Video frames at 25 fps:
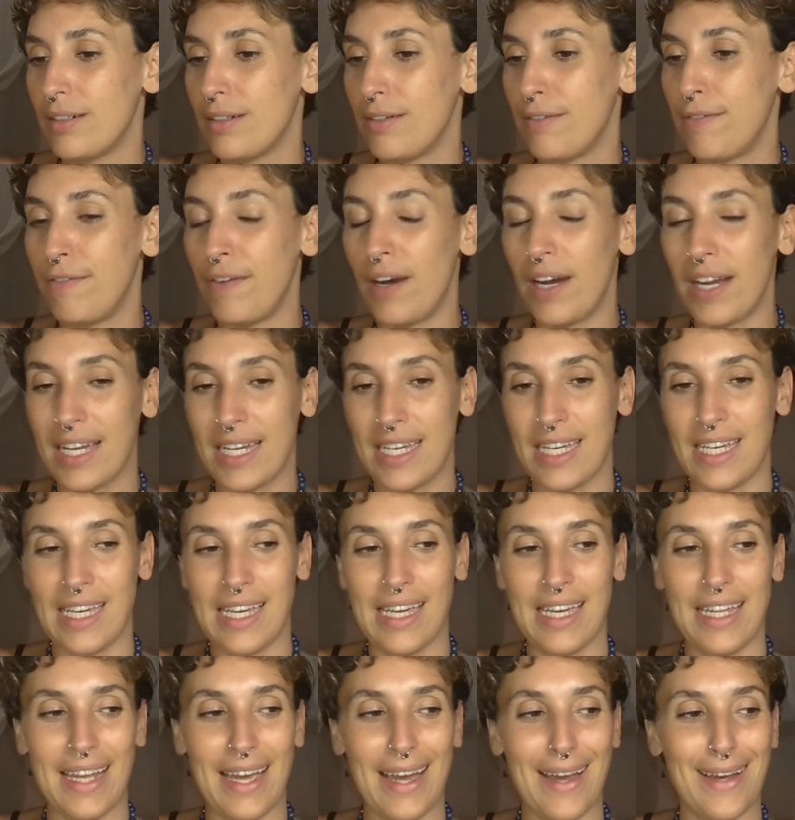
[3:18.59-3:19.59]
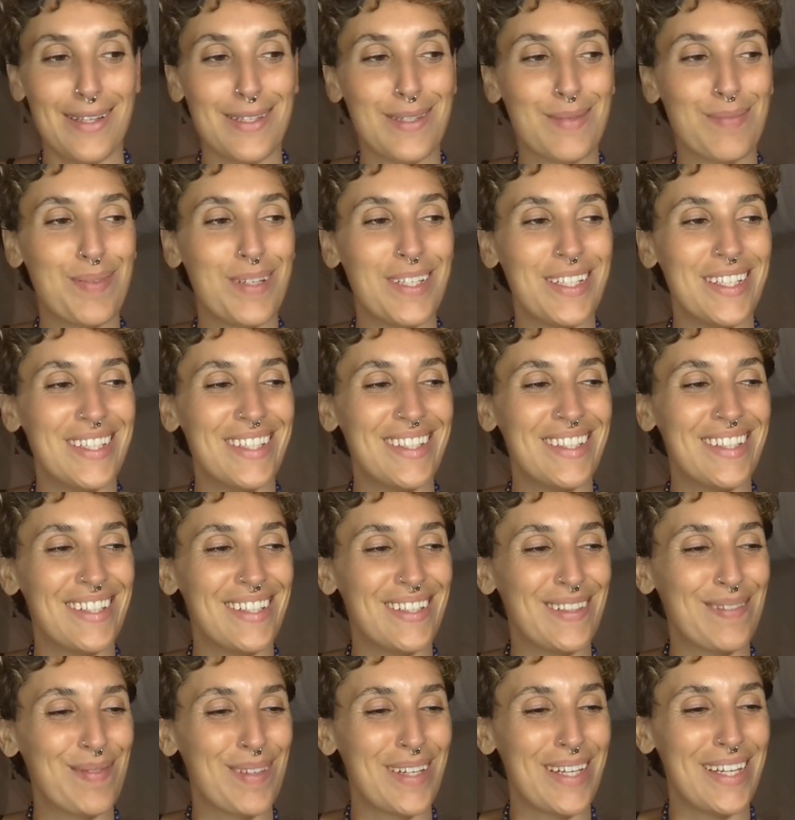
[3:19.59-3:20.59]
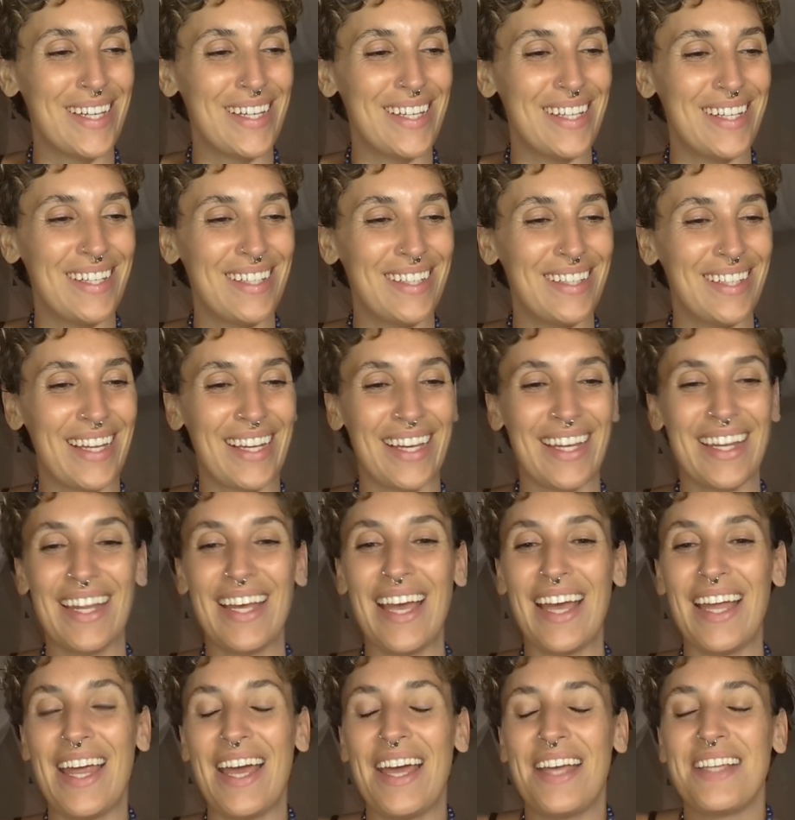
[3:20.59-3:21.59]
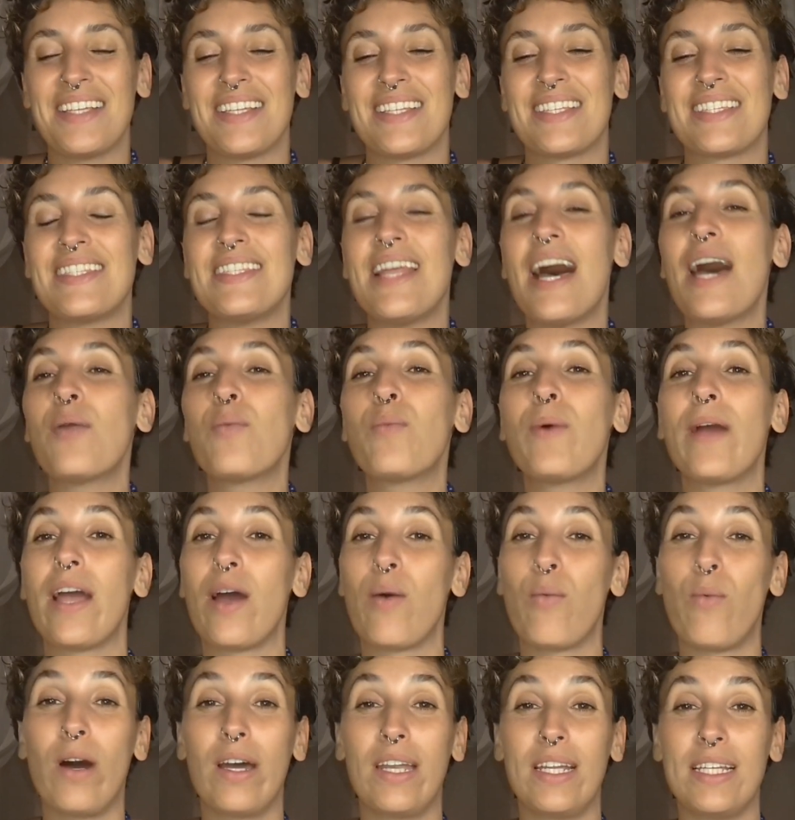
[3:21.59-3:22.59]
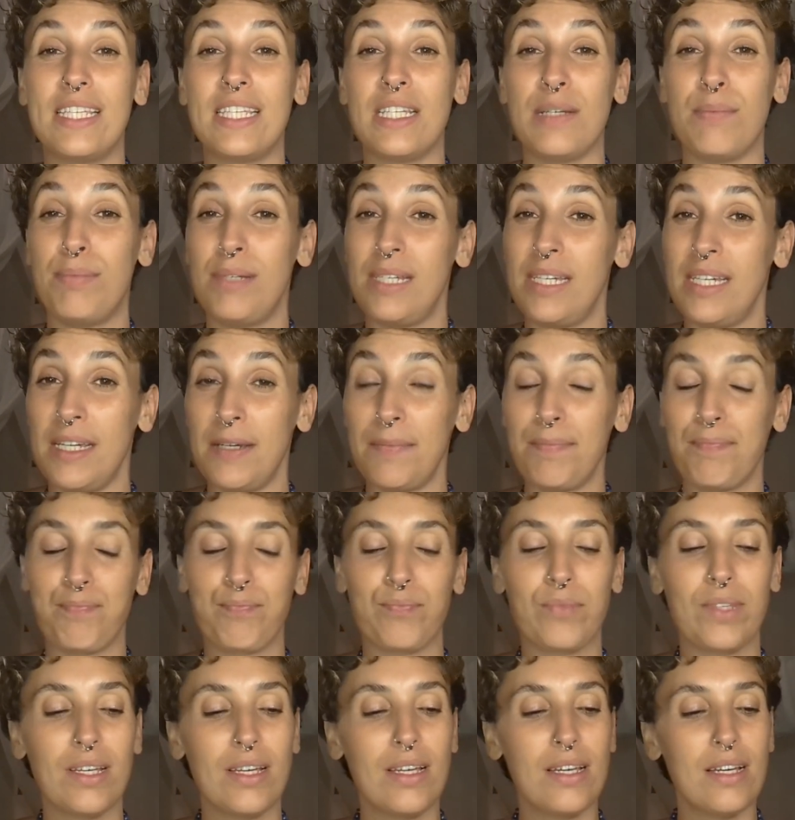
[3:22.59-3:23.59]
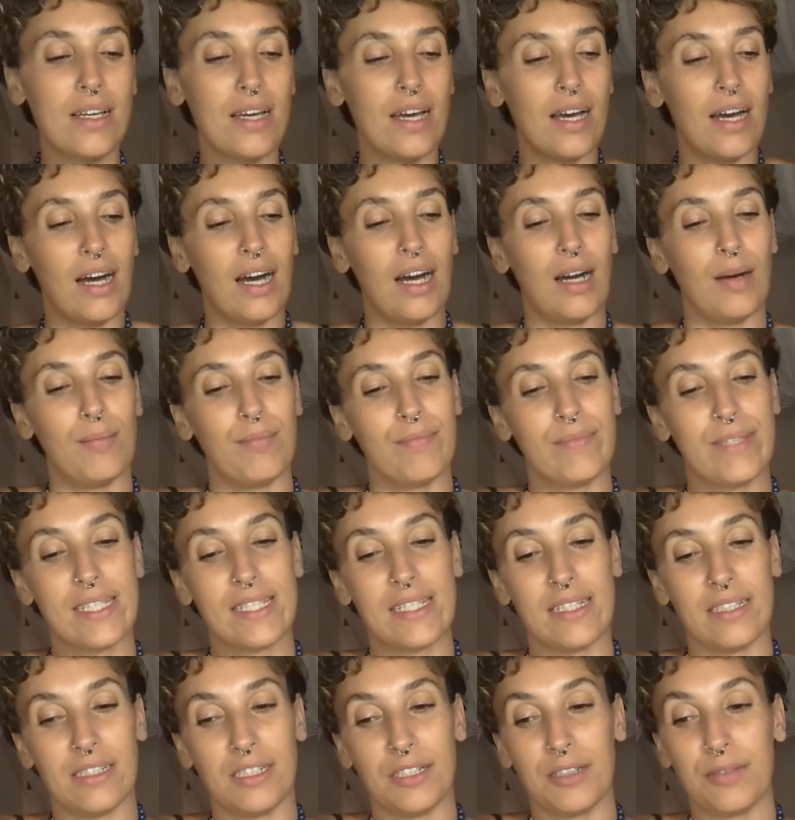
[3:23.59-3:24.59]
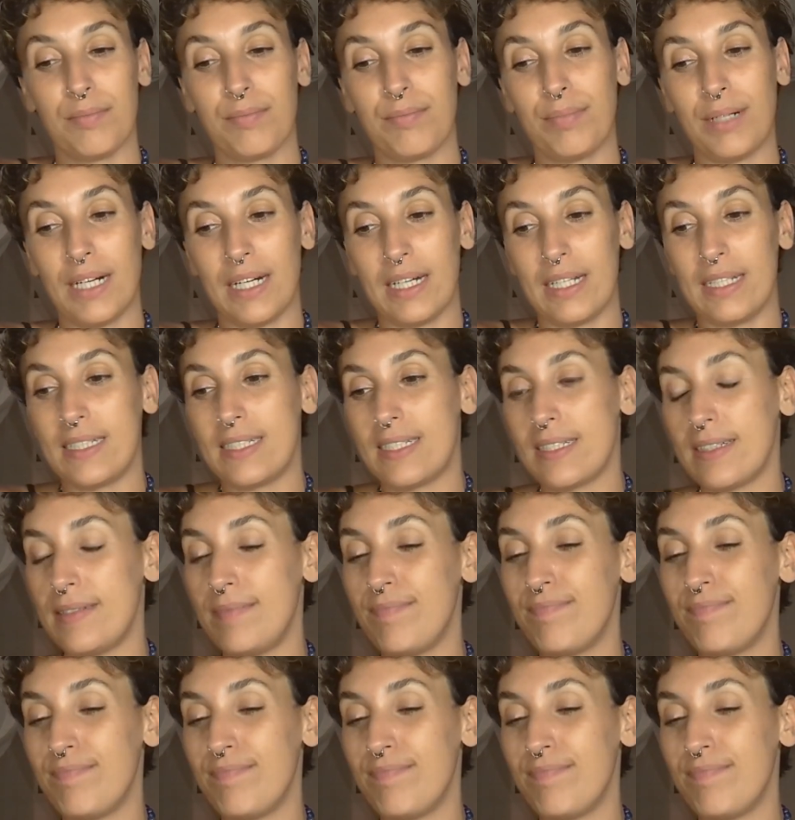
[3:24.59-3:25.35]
funky. It has been a little bit like it's not where I want it to be still, but